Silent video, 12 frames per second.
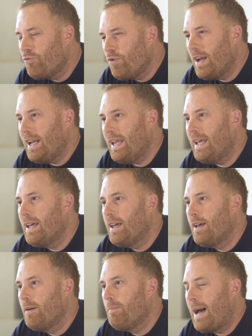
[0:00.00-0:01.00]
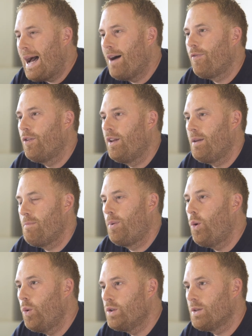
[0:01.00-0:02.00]
really powerful and
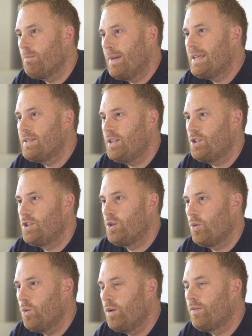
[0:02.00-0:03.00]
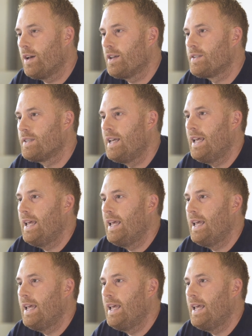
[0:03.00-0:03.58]
important message to all of us,